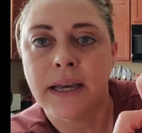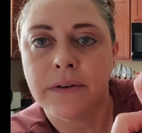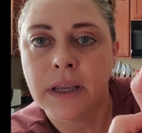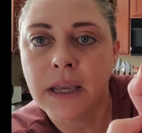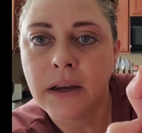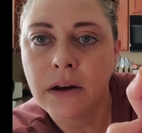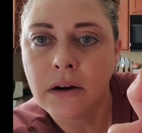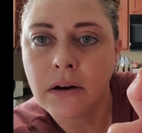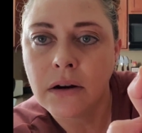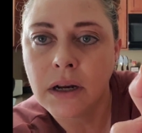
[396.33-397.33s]
down
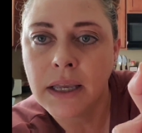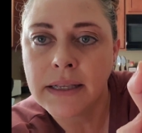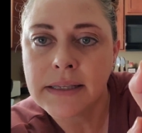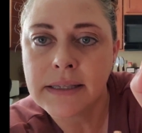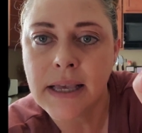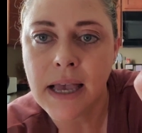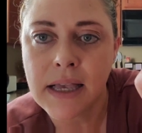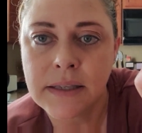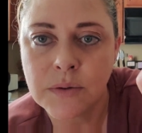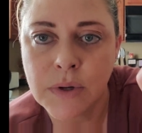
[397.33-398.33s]
here, it
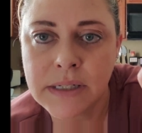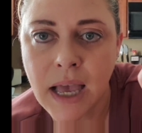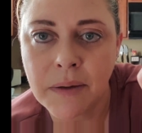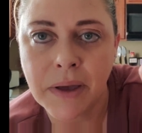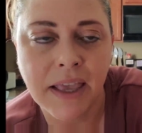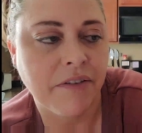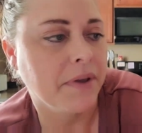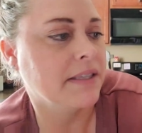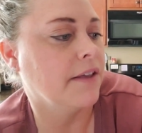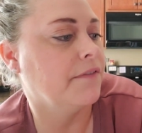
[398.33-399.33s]
says what time I gave
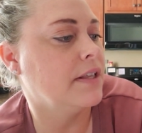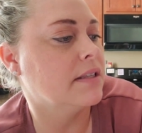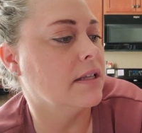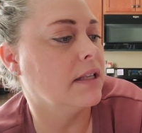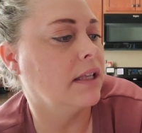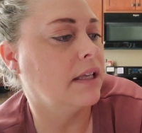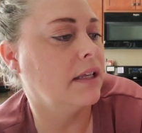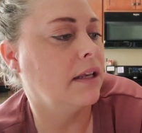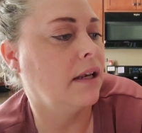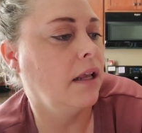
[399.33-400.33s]
myself
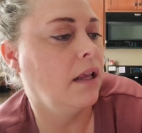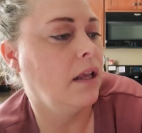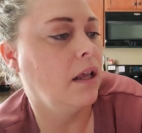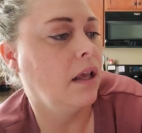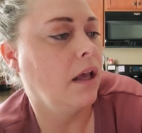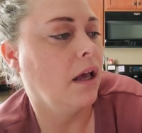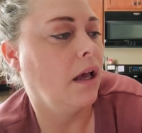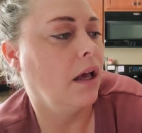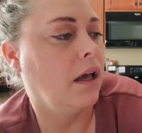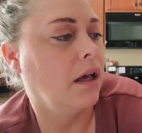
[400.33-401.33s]
insulin
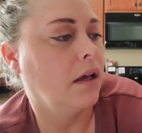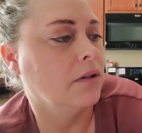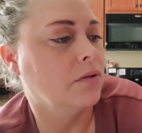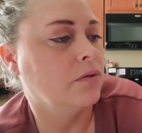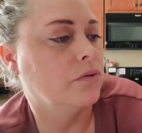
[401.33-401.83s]
at